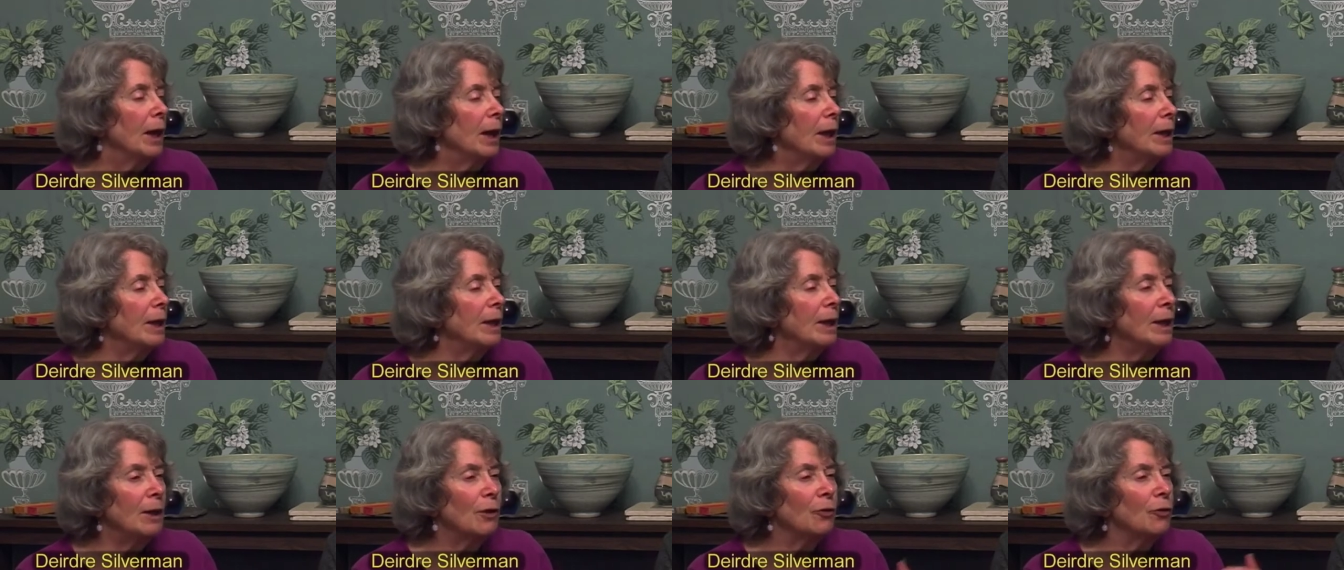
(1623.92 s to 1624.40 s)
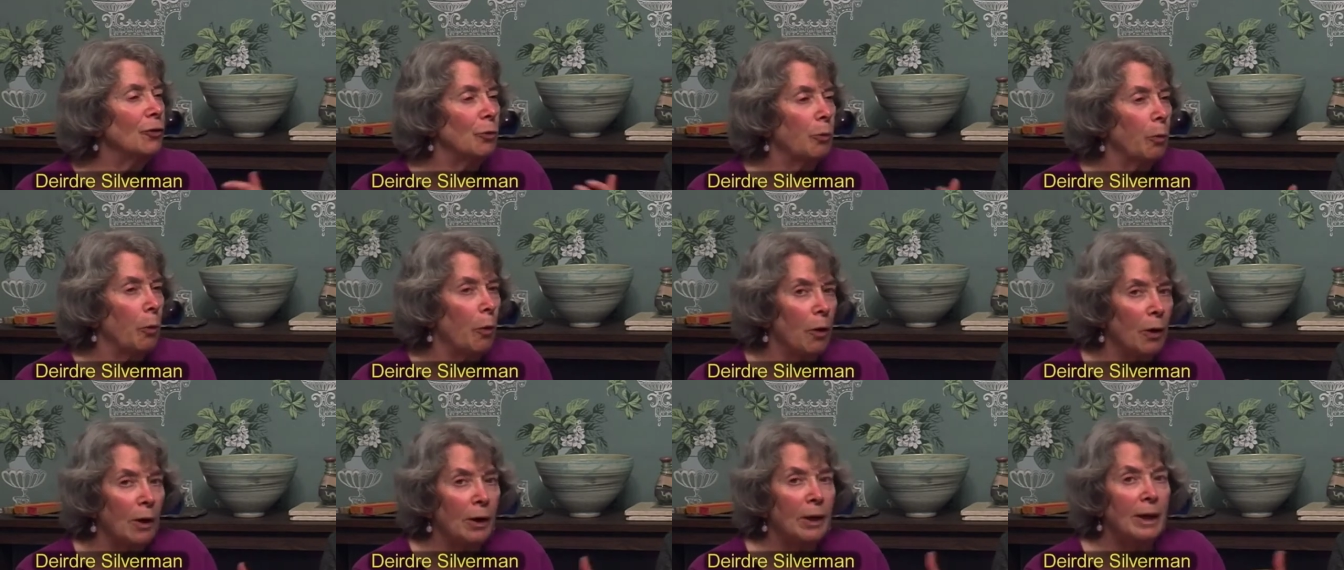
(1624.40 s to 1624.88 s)
his
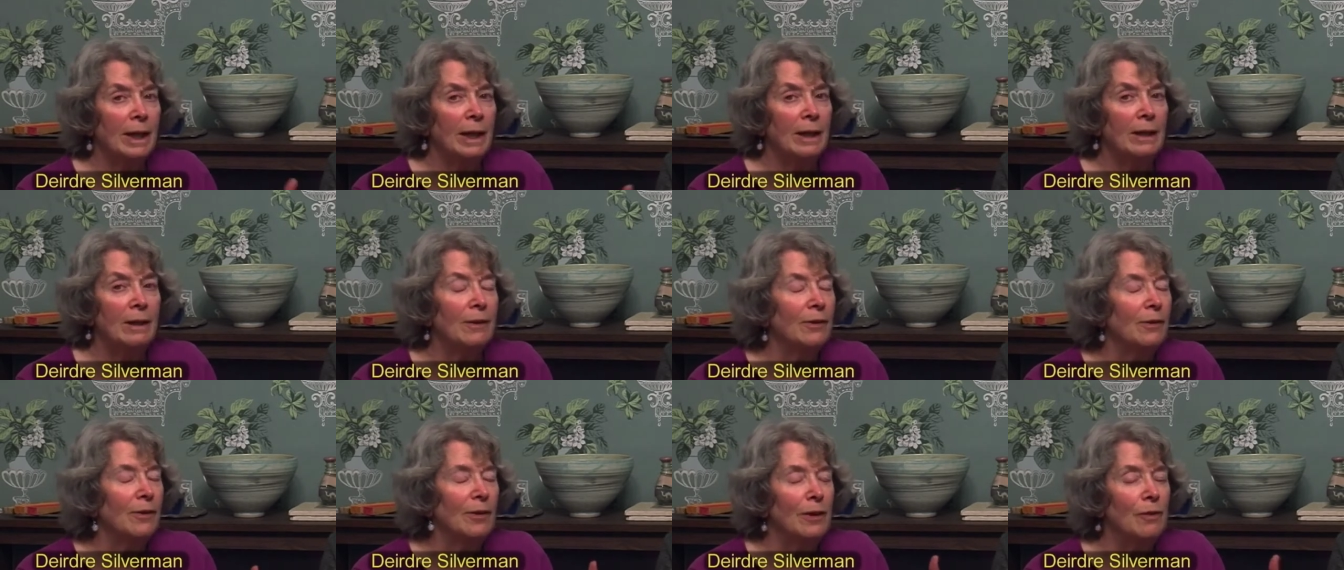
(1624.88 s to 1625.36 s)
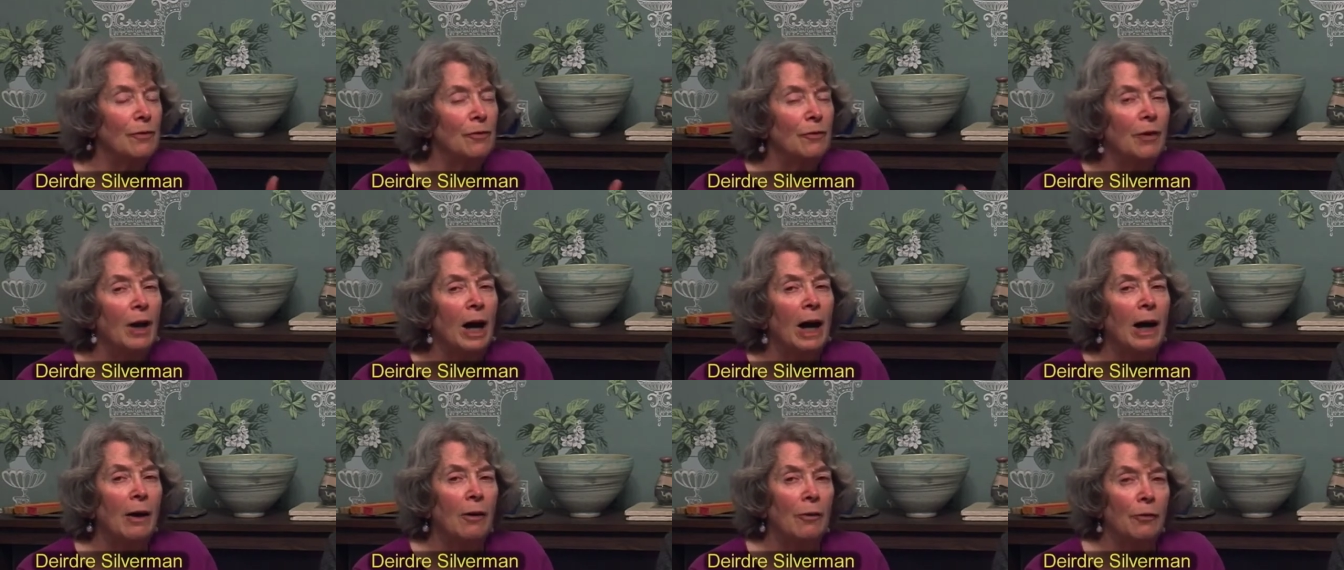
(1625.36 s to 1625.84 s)
work is
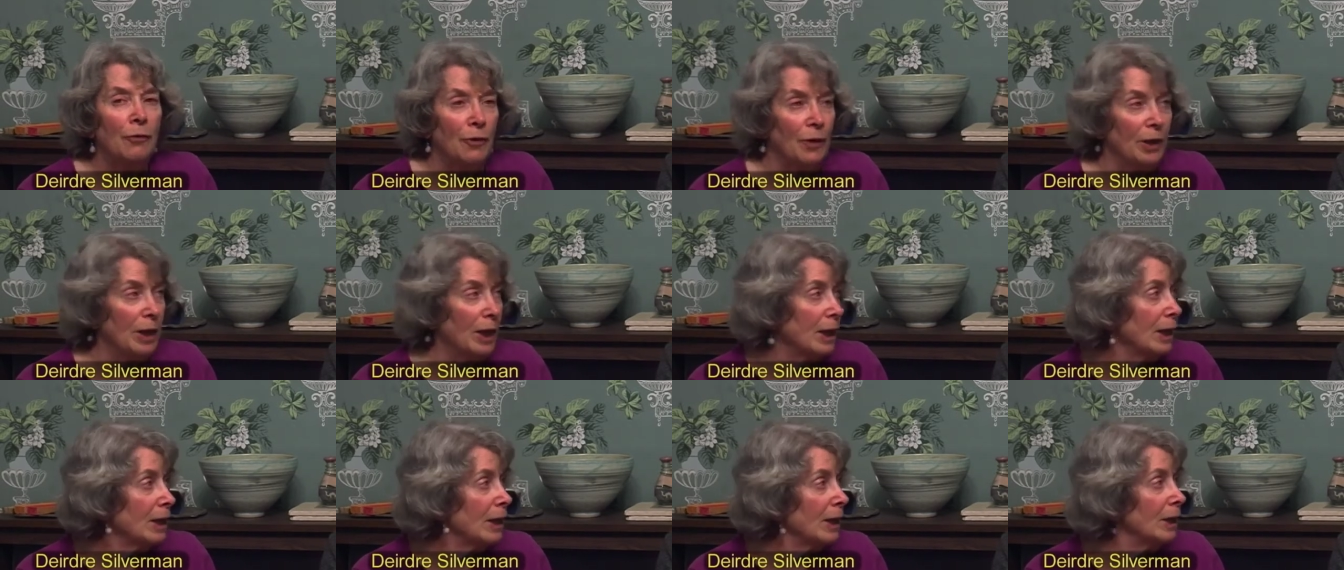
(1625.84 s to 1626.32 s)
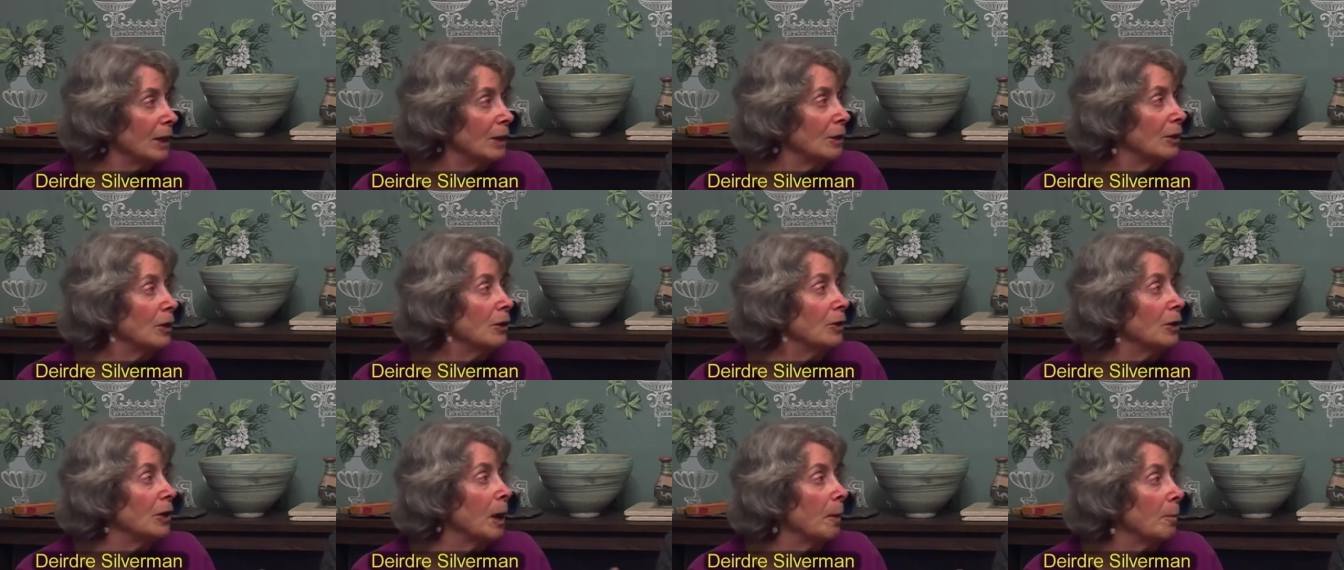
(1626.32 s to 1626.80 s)
evolving in
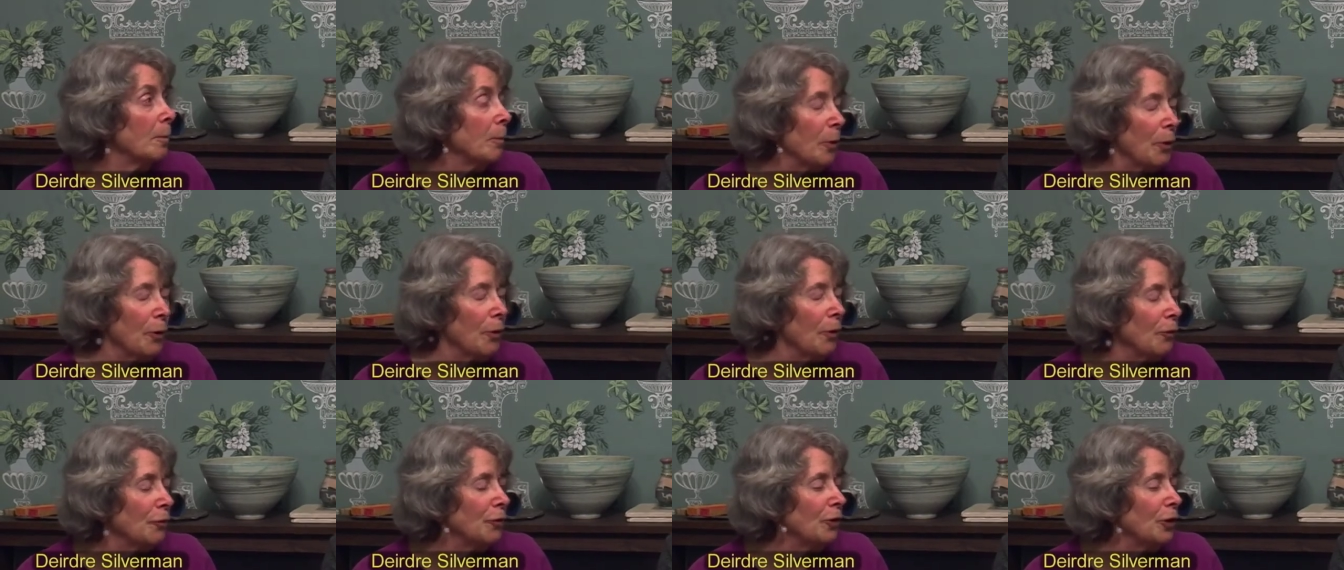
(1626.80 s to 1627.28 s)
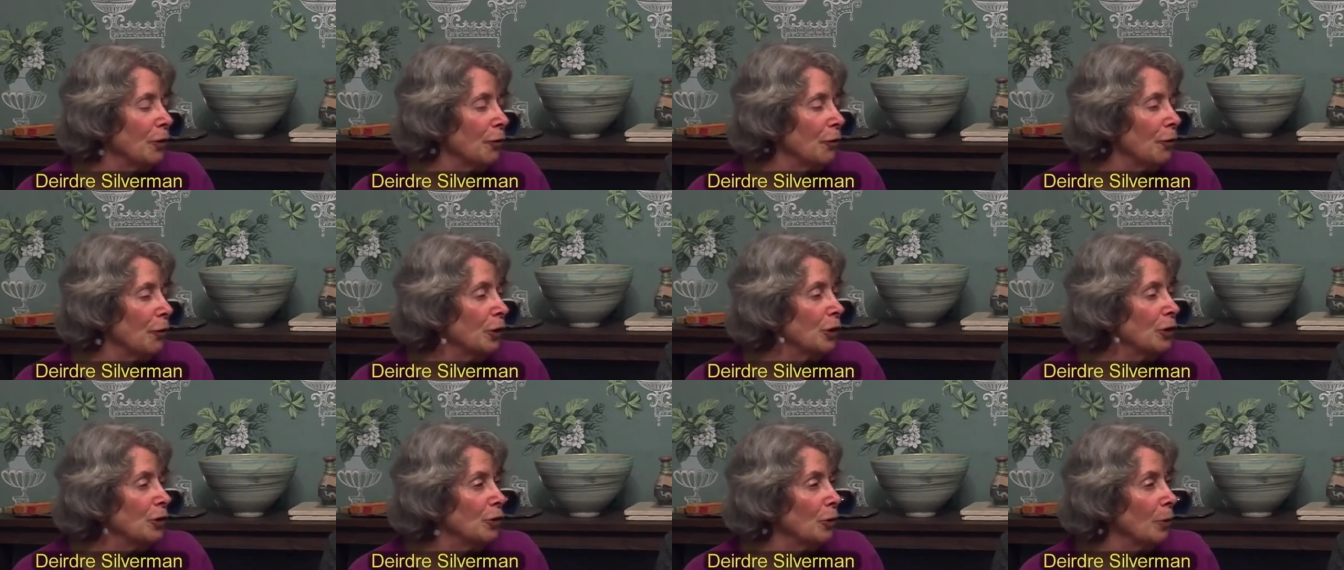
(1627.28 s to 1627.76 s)
a number of
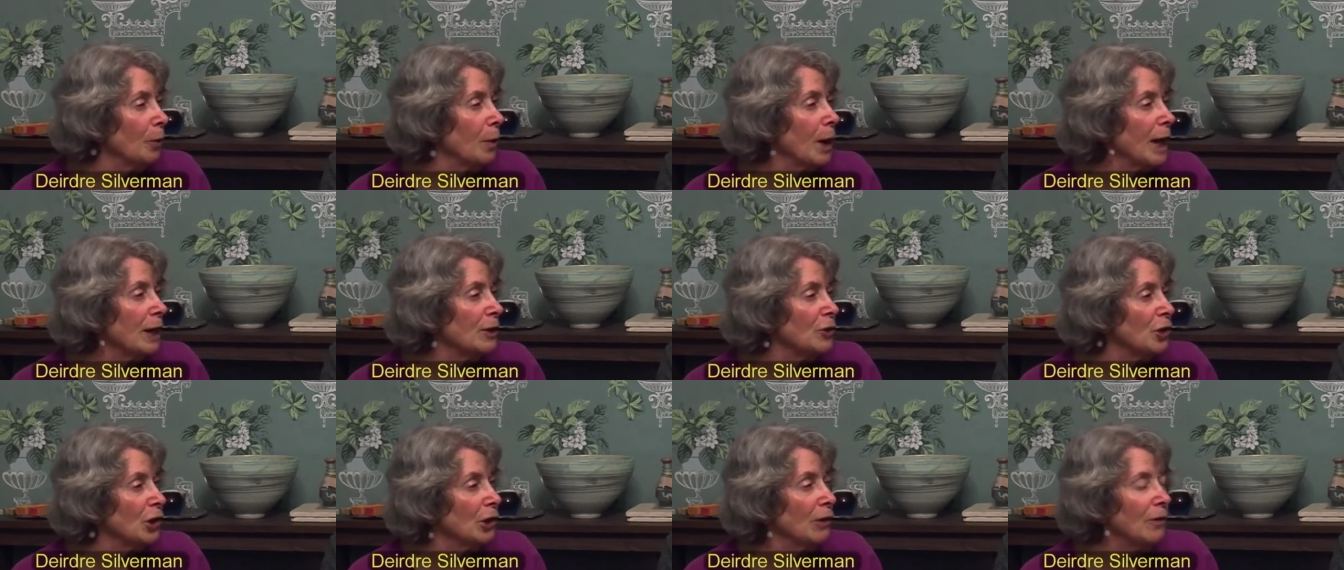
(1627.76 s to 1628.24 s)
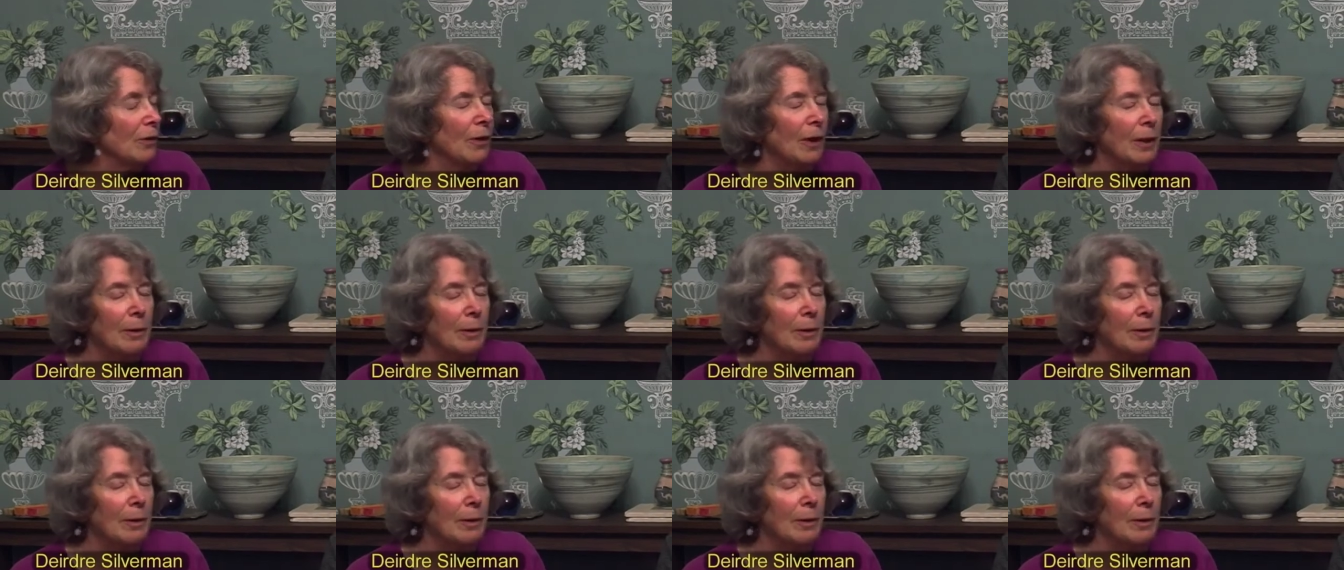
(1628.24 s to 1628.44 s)
different directions.